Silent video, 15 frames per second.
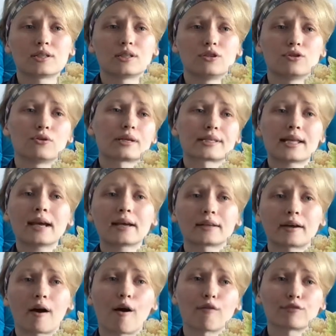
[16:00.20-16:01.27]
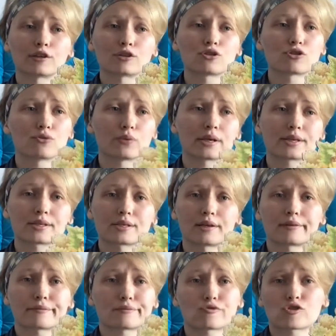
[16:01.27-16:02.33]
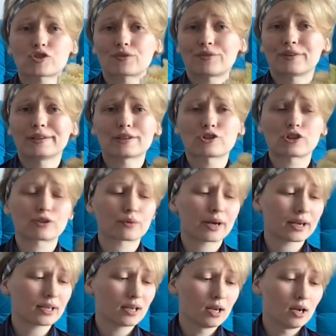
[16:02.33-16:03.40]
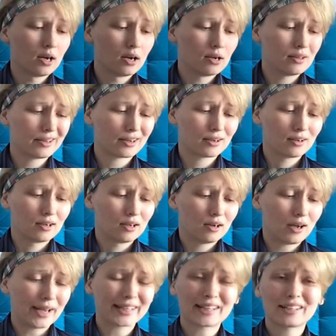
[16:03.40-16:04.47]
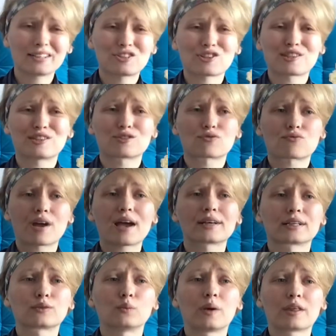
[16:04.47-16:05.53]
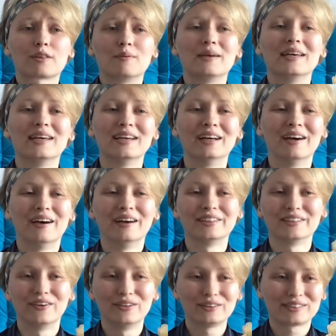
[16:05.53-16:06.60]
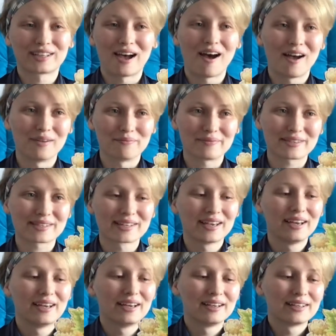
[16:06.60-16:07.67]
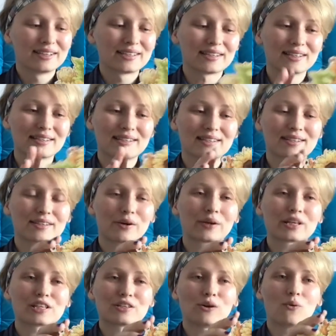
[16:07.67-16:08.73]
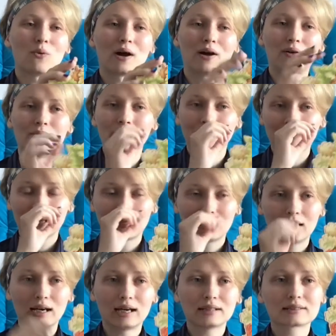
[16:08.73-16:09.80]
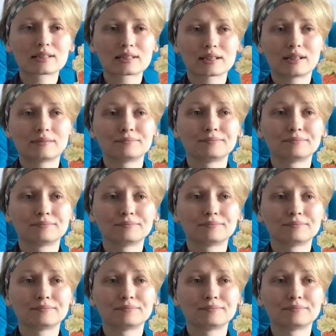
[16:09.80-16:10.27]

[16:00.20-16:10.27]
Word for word: do a second half in two weeks and just finish it, right? Like, I can't just drag it with me at all times since it's going so well. And uh,